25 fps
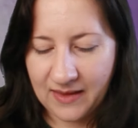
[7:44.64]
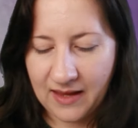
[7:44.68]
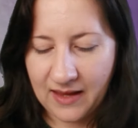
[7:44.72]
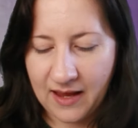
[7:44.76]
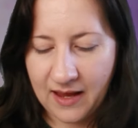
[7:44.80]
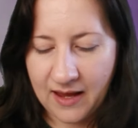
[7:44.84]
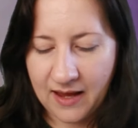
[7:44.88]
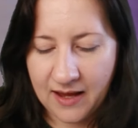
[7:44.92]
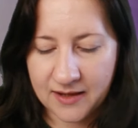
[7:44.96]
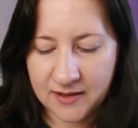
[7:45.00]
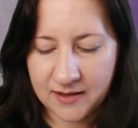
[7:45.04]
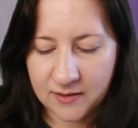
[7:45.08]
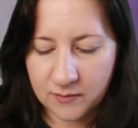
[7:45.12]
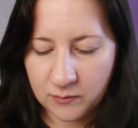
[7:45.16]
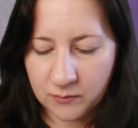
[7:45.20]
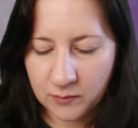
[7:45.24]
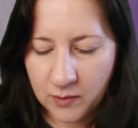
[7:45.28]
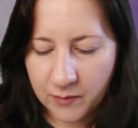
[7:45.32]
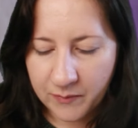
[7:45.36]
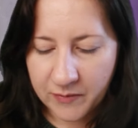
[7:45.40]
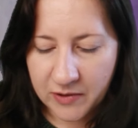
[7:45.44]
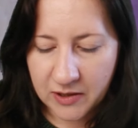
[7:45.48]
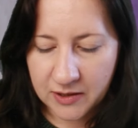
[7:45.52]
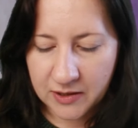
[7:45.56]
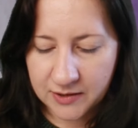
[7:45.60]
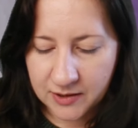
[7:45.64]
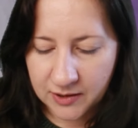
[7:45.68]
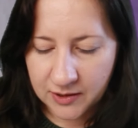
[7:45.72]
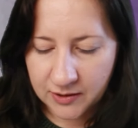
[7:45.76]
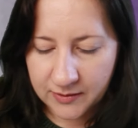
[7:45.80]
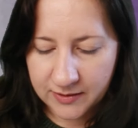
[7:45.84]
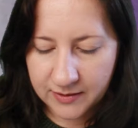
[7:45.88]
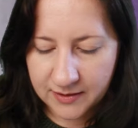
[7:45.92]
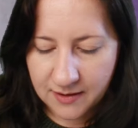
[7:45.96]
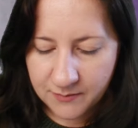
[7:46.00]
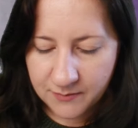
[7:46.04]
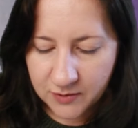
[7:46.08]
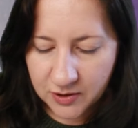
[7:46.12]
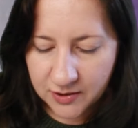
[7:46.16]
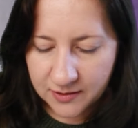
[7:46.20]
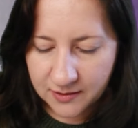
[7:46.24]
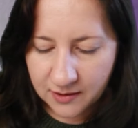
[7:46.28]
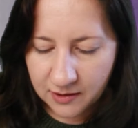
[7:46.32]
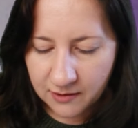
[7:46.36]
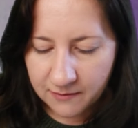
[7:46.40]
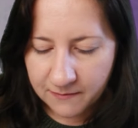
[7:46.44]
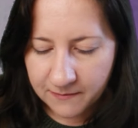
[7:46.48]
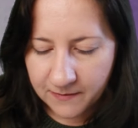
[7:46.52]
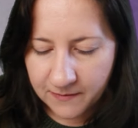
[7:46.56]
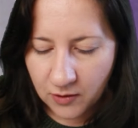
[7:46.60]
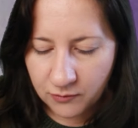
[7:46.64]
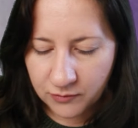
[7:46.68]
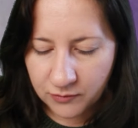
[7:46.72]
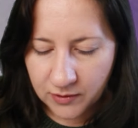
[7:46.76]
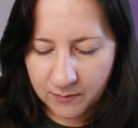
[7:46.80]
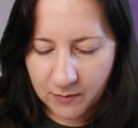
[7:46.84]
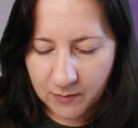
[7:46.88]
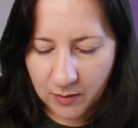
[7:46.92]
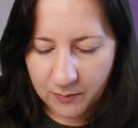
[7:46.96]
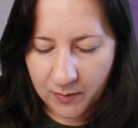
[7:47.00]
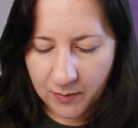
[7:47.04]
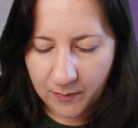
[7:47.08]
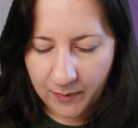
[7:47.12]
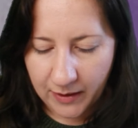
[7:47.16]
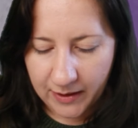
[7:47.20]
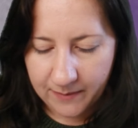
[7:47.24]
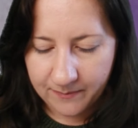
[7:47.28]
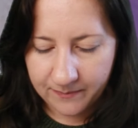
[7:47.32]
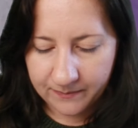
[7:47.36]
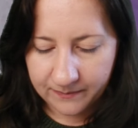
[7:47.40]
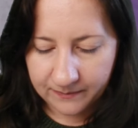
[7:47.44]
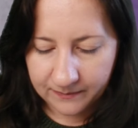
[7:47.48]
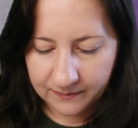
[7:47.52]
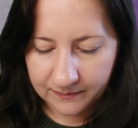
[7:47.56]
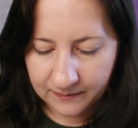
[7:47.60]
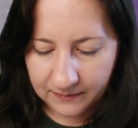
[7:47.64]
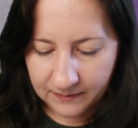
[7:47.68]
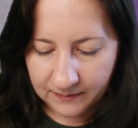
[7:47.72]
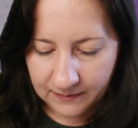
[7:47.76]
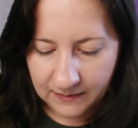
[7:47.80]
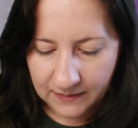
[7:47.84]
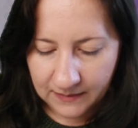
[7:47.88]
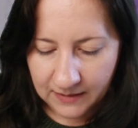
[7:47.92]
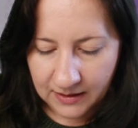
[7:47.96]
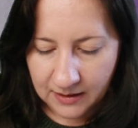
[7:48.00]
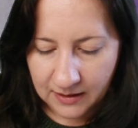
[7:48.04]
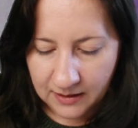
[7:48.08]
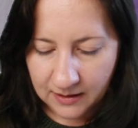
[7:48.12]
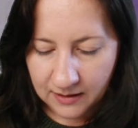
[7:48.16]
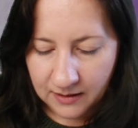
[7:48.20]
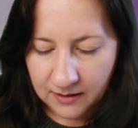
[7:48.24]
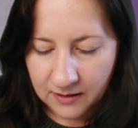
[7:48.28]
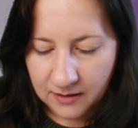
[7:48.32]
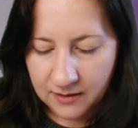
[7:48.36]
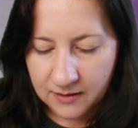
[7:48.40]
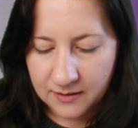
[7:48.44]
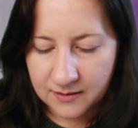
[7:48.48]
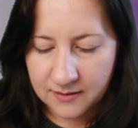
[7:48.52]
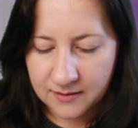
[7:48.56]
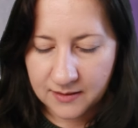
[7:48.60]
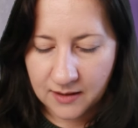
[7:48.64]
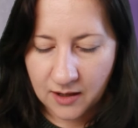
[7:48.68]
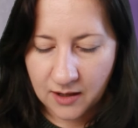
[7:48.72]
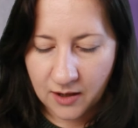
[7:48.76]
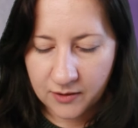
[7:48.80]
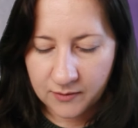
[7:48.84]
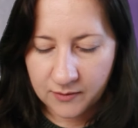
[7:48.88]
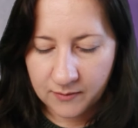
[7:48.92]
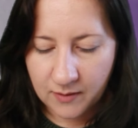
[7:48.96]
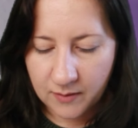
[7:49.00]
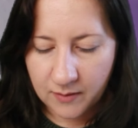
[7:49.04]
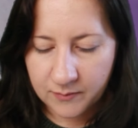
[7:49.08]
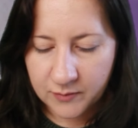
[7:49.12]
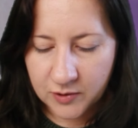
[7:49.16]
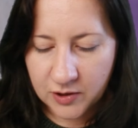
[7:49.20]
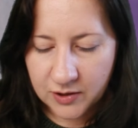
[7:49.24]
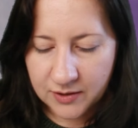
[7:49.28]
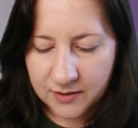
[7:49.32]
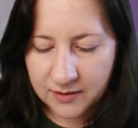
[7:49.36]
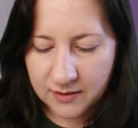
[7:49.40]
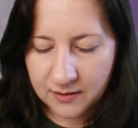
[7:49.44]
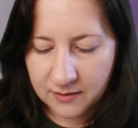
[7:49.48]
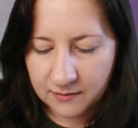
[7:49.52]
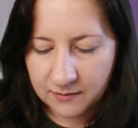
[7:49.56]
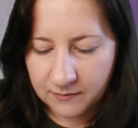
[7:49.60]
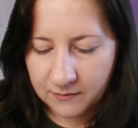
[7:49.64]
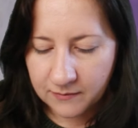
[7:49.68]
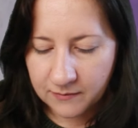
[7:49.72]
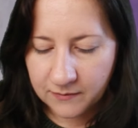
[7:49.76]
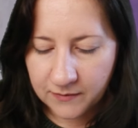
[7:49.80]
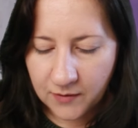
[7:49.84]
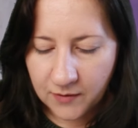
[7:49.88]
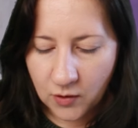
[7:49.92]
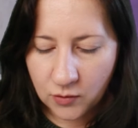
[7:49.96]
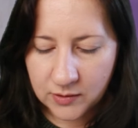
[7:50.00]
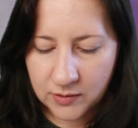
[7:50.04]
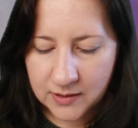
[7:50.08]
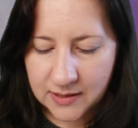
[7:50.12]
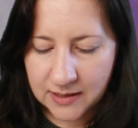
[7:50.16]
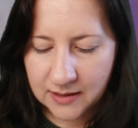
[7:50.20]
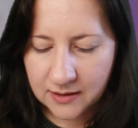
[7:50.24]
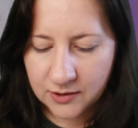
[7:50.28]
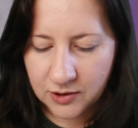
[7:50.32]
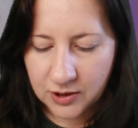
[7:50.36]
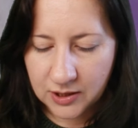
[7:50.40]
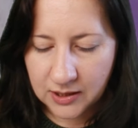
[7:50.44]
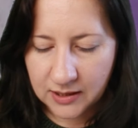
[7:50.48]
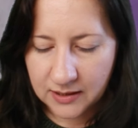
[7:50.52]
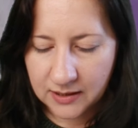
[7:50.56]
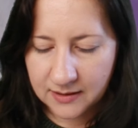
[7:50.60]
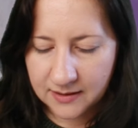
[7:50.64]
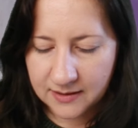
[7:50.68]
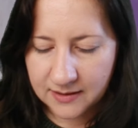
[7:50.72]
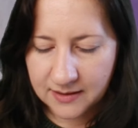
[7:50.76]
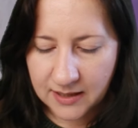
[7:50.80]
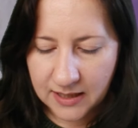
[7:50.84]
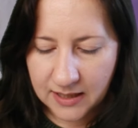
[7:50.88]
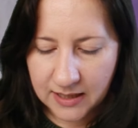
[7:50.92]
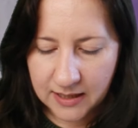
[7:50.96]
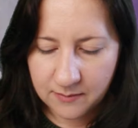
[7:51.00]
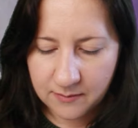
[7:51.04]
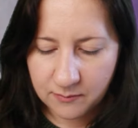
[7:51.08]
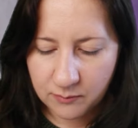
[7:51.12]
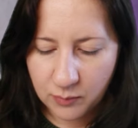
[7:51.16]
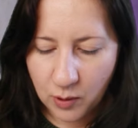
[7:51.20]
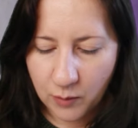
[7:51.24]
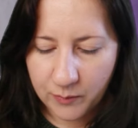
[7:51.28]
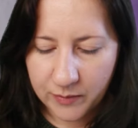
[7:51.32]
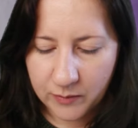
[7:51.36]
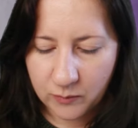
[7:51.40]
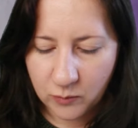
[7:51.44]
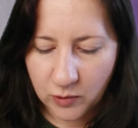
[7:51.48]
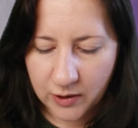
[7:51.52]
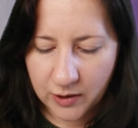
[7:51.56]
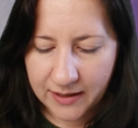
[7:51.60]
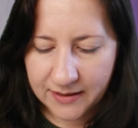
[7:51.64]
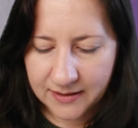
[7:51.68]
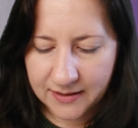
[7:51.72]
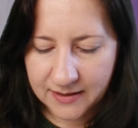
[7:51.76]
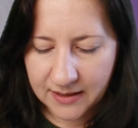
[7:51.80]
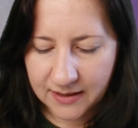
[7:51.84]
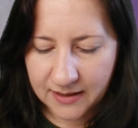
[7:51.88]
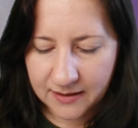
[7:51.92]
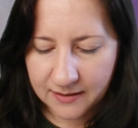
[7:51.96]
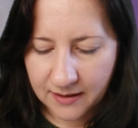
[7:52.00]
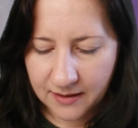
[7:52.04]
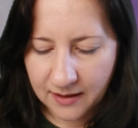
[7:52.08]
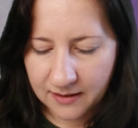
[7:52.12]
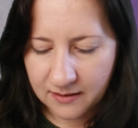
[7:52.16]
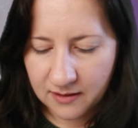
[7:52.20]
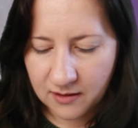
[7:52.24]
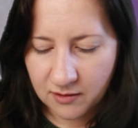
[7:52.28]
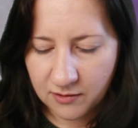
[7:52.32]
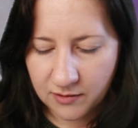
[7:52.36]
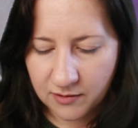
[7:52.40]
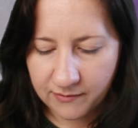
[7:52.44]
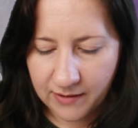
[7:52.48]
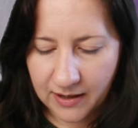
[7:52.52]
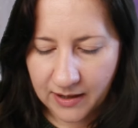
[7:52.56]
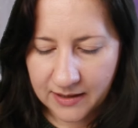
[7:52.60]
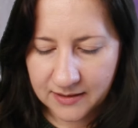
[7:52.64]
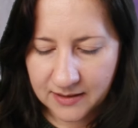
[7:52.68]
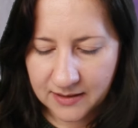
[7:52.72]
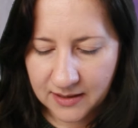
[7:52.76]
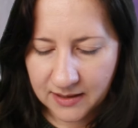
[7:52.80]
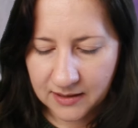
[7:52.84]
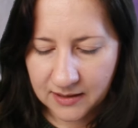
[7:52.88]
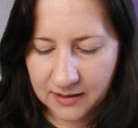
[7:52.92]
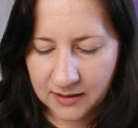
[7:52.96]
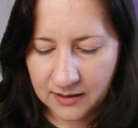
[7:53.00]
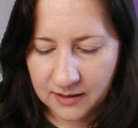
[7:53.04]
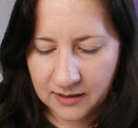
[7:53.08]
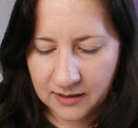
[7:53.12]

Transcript: And what I'm going to do is I'm just going to fold them up a bit. So I'm just folding, as you can see, popping one end in, then the other end in.